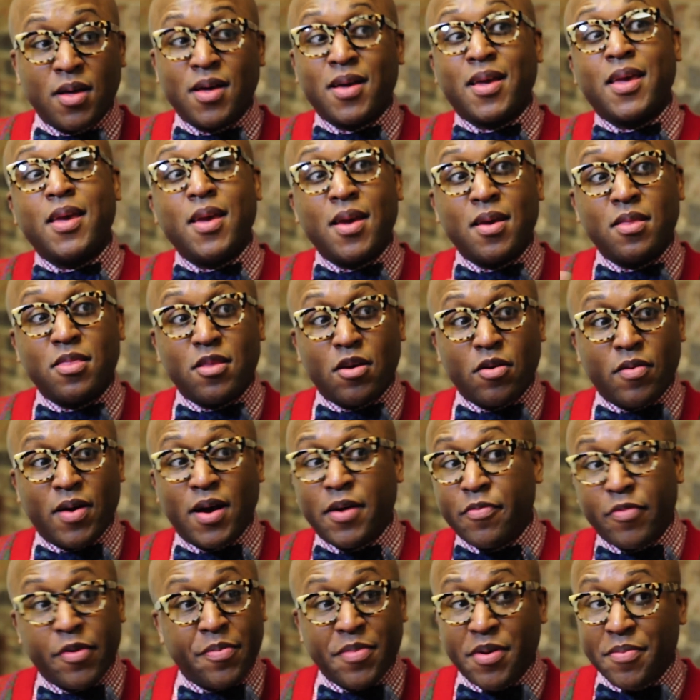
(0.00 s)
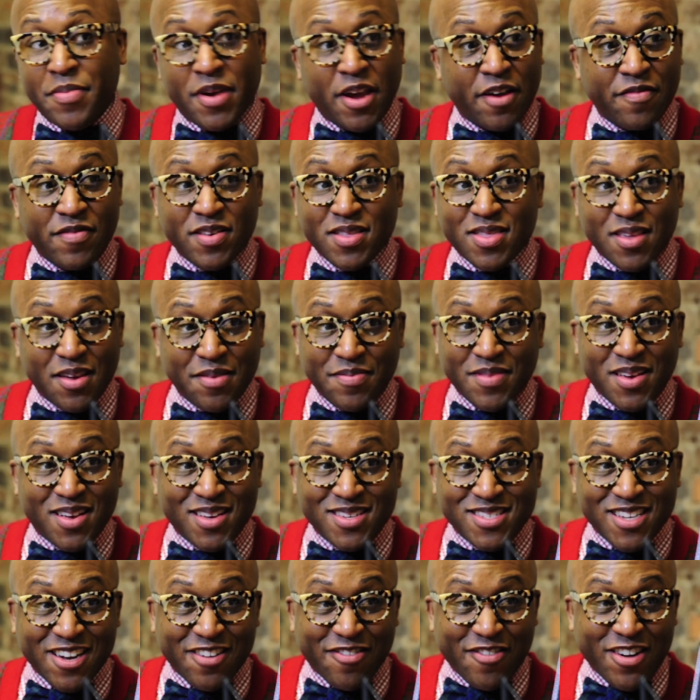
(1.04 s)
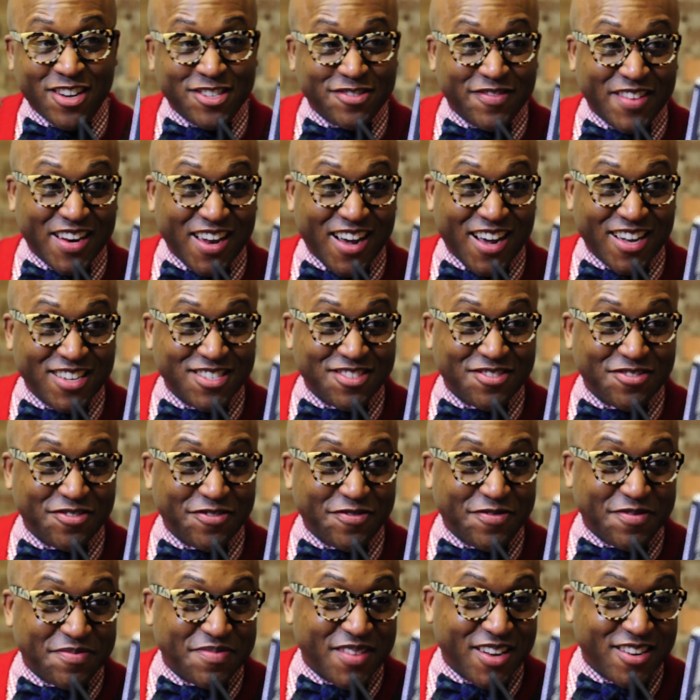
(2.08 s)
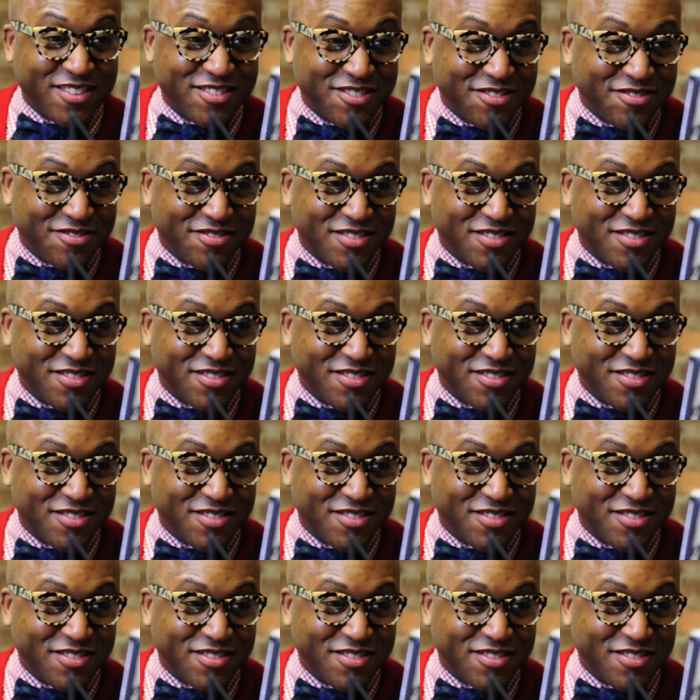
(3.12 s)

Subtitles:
again, though, I remember everything because I graduated high school from there, too.